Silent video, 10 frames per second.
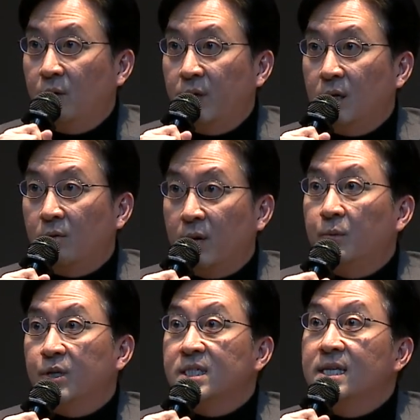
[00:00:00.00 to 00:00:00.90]
We were
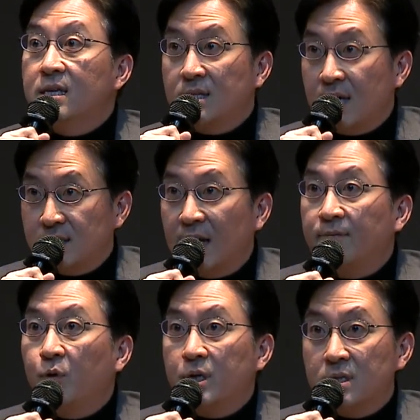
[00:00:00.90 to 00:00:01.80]
able to synthesize
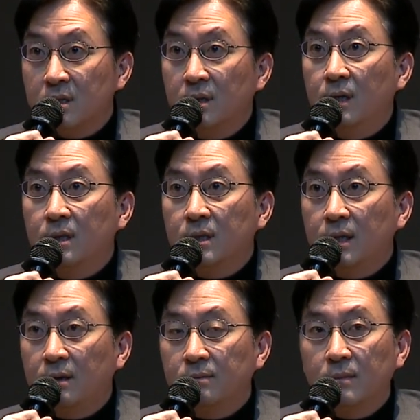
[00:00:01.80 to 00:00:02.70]
that voice and
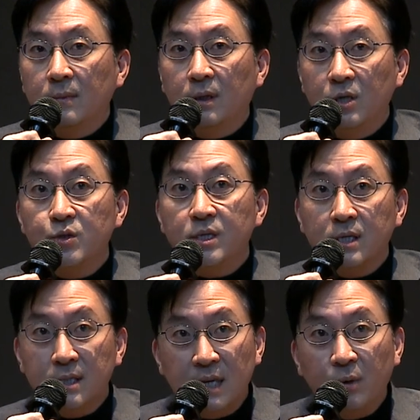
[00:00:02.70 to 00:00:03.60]
use it
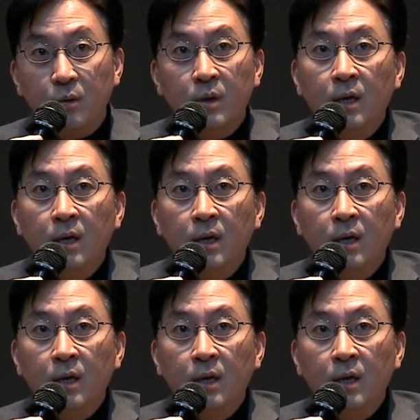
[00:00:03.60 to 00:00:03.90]
in a demo.